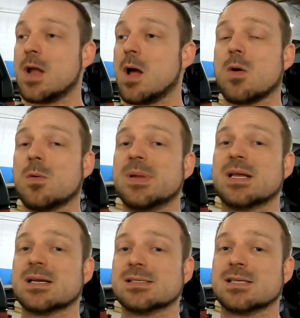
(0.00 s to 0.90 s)
No,
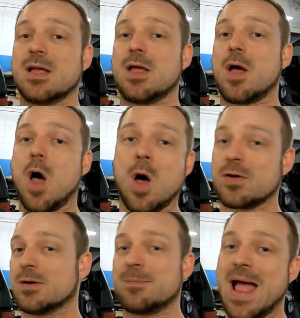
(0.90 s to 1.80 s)
because
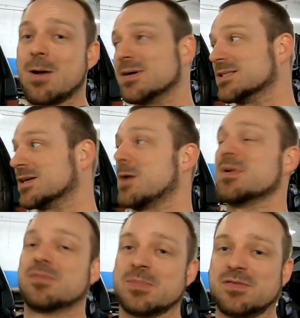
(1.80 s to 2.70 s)
all your power isn't
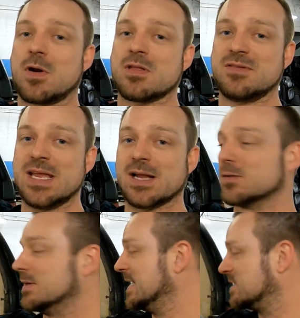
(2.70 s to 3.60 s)
coming from the front of the
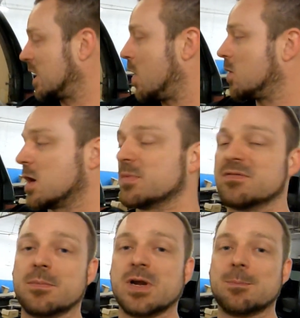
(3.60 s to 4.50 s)
vehicle. It's all coming
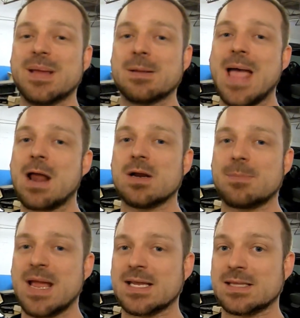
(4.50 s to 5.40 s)
from your big battery
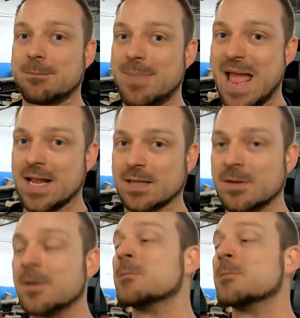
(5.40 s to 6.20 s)
bank in the back.